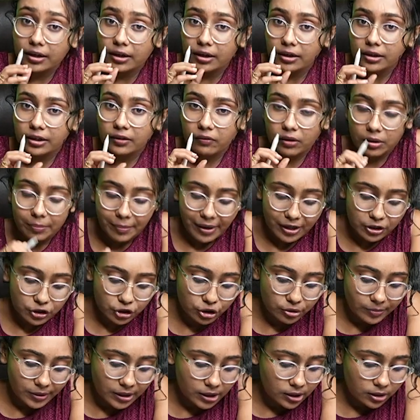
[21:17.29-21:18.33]
given
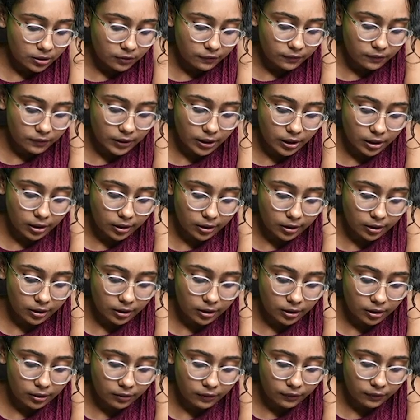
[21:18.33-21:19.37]
measurement, we
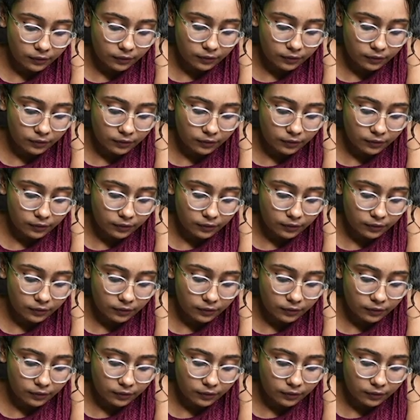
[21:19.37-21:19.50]
have